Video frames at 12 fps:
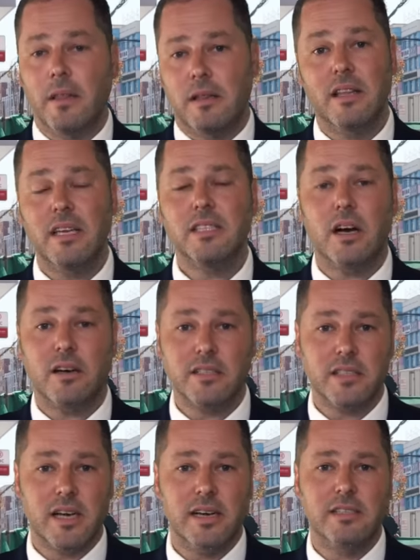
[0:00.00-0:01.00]
These are
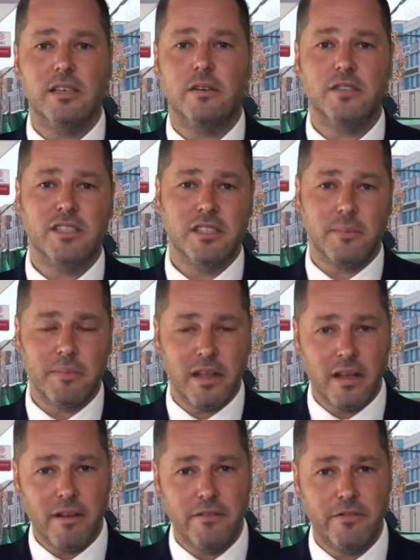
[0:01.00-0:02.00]
signs of
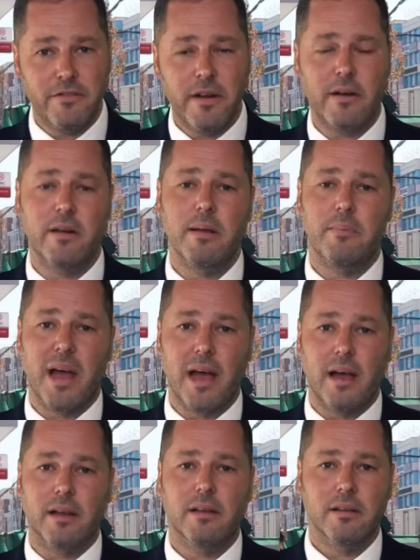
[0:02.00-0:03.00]
something very
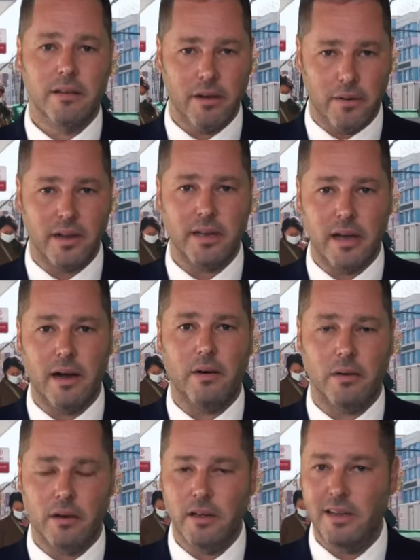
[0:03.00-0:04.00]
bad going
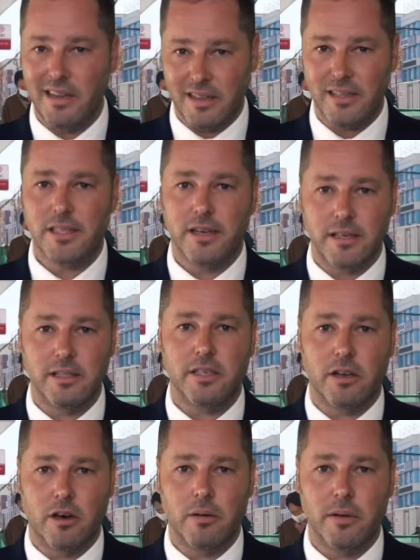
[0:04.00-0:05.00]
down in the Chinese
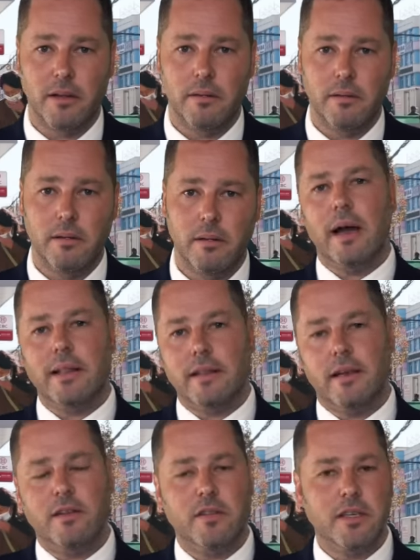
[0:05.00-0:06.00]
economy. At the
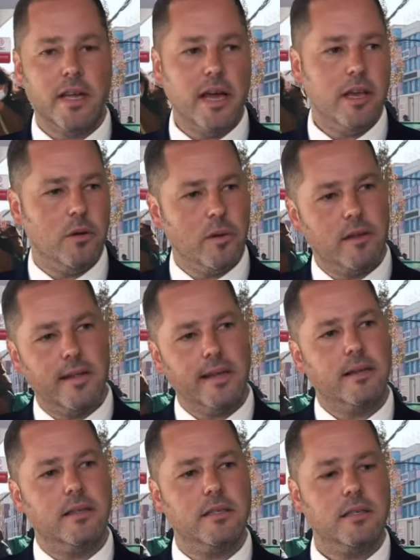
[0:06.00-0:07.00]
end of the day, you would
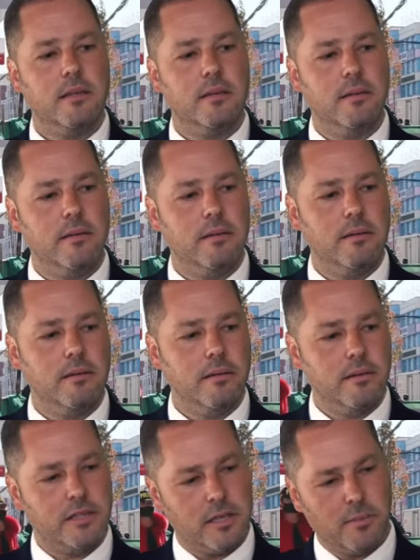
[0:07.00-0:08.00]
think that
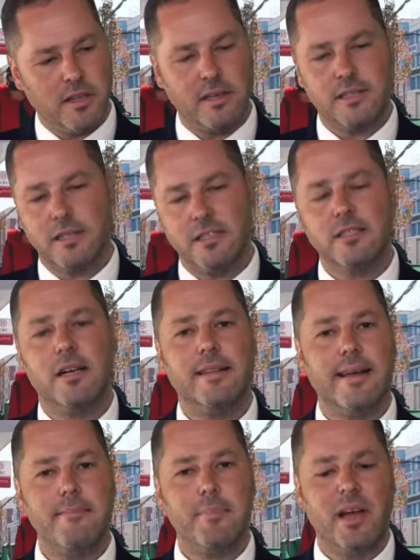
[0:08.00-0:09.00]
some of these things aren't
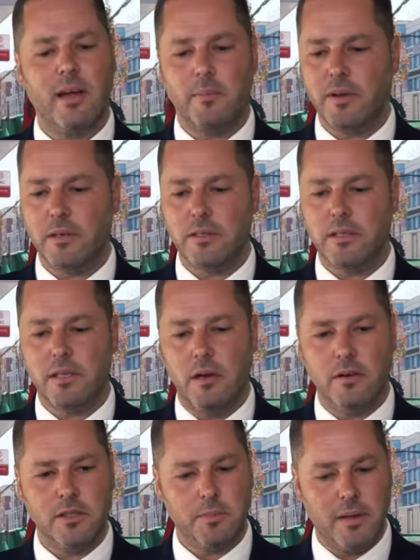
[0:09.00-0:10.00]
that bad because as
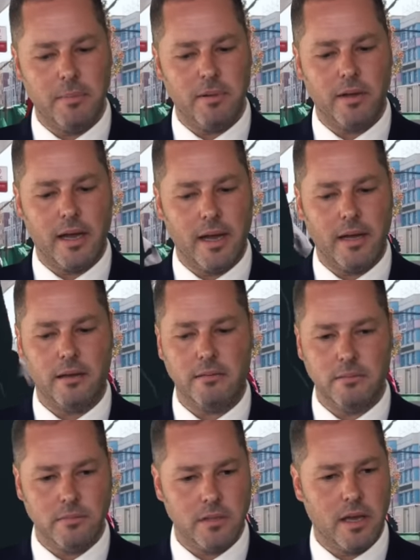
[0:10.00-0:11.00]
long as people
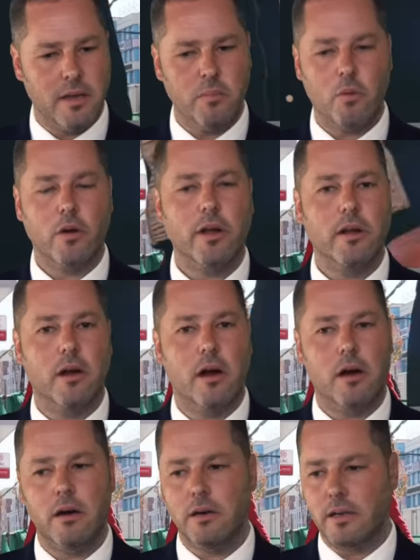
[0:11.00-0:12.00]
can keep working
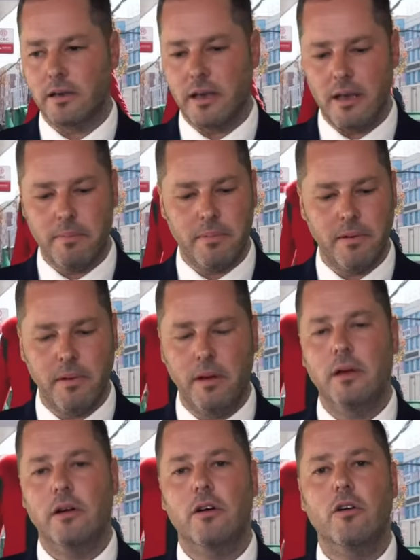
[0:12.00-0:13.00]
hard and keep
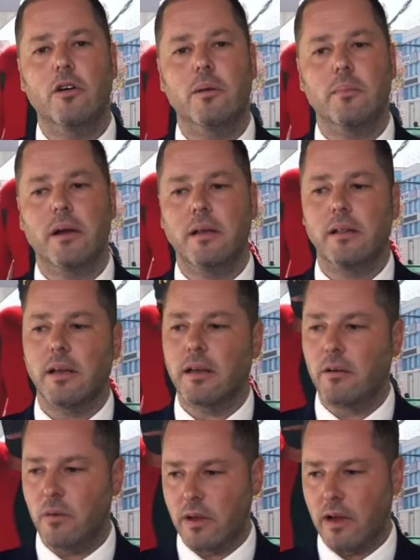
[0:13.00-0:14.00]
earning money, they
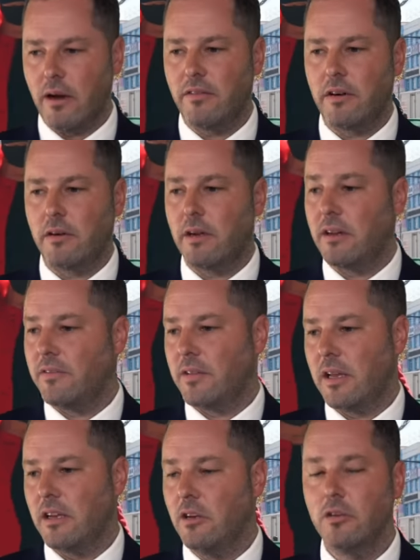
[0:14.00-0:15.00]
can recover. And if
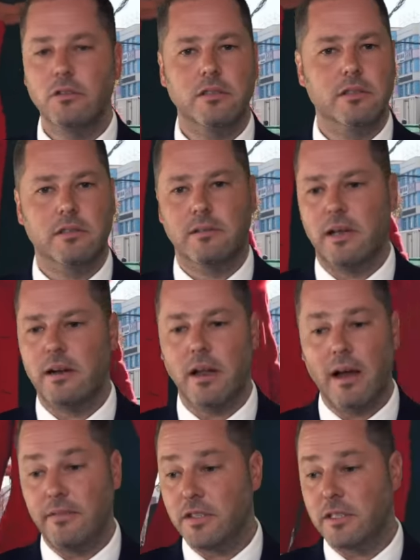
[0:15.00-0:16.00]
they lose their
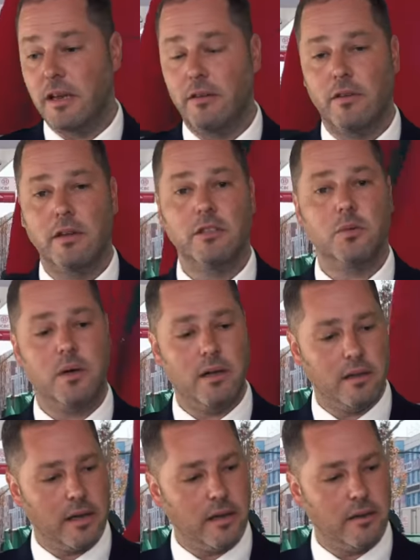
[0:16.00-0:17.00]
life savings,
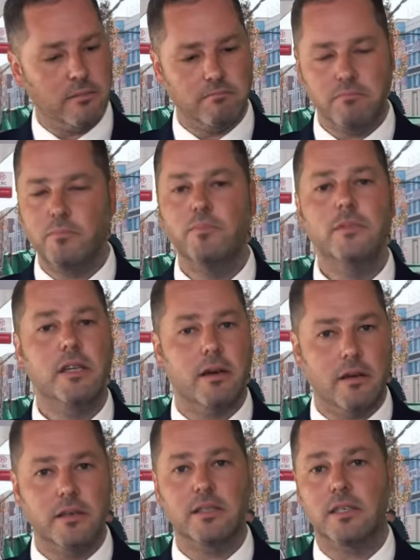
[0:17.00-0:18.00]
well, they can, you
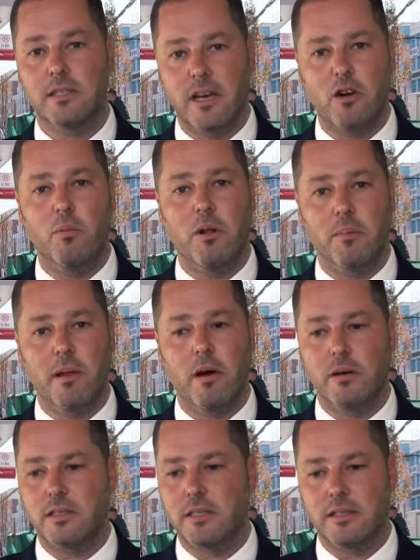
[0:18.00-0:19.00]
know, it's a terrible
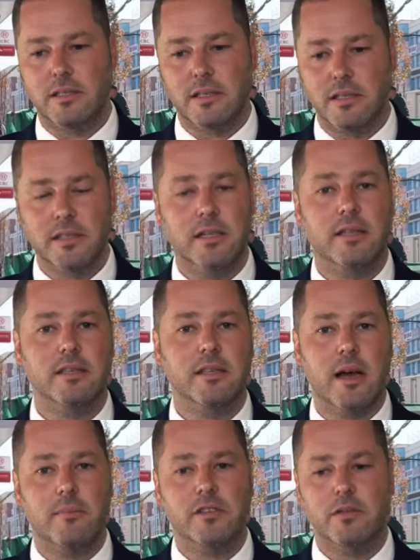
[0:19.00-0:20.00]
blow. It's a disgusting thing to
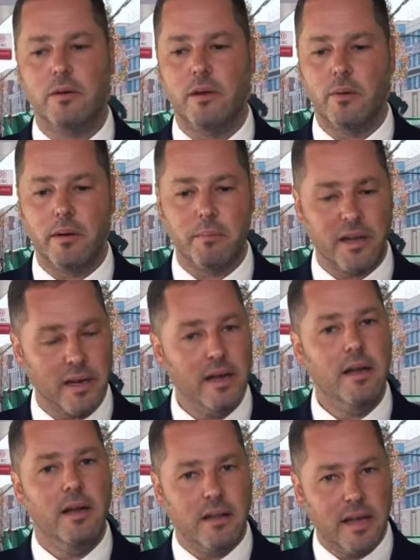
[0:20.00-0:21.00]
happen to anyone, but
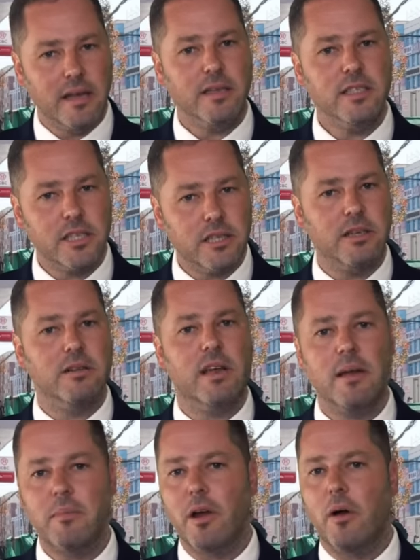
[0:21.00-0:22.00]
they can still
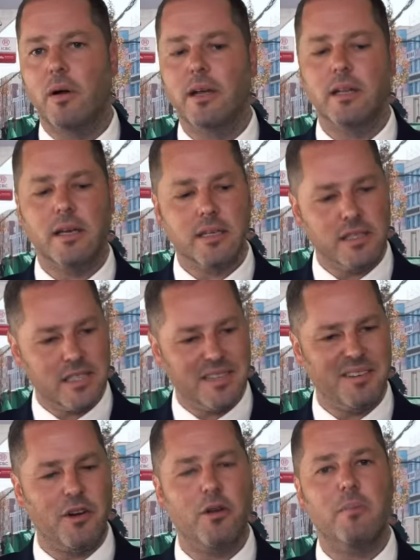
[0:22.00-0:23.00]
keep going and they can
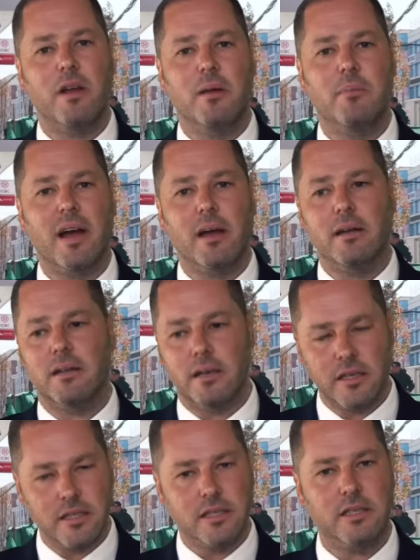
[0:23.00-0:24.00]
still earn money back and they
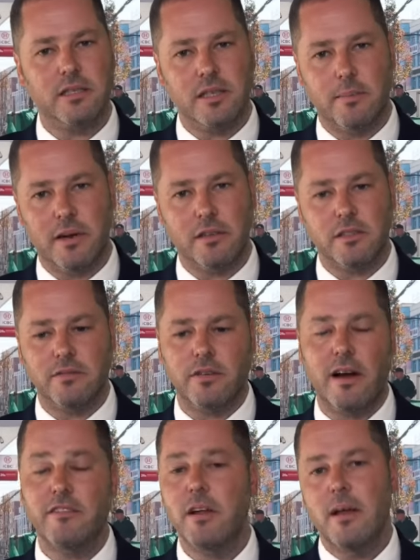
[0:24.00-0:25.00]
can still somehow
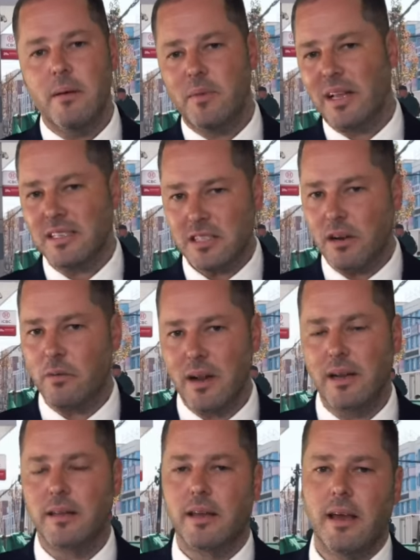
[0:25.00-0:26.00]
survive. But that's not
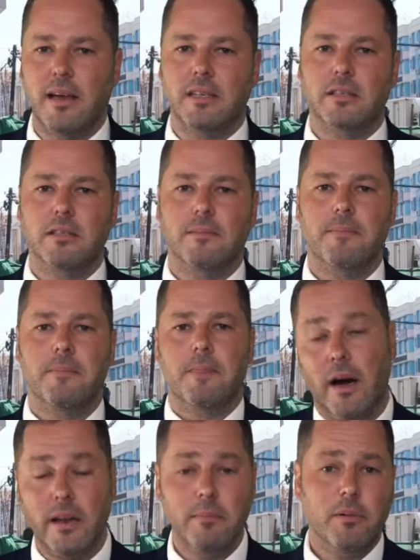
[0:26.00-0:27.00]
really the case.
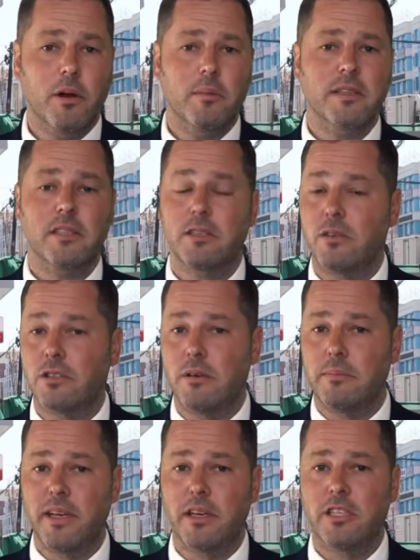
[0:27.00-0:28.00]
Unemployment is also a
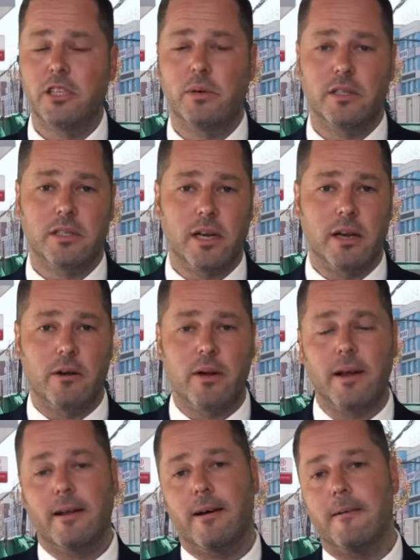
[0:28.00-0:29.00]
big issue in China
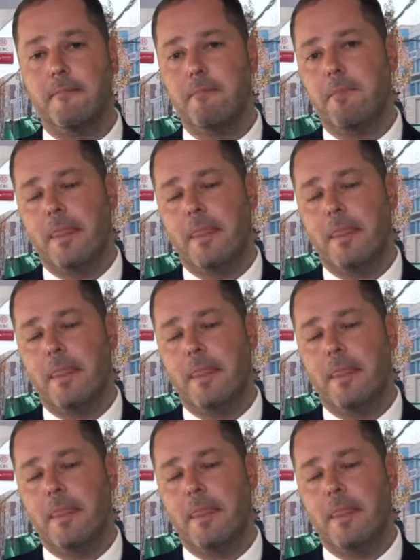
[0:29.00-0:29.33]
right now.